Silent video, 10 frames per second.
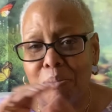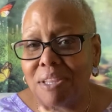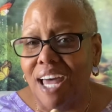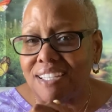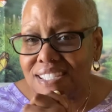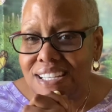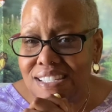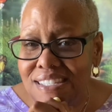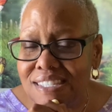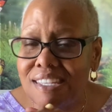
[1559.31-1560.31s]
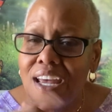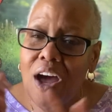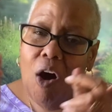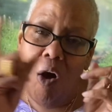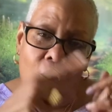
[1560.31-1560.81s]
Alexis.
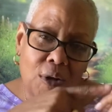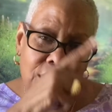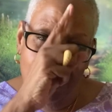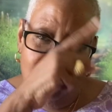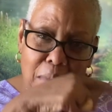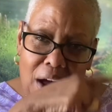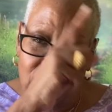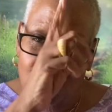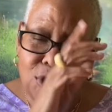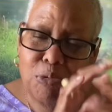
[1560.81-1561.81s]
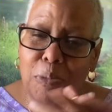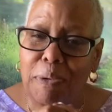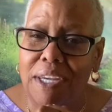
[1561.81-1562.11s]
All the monikers will be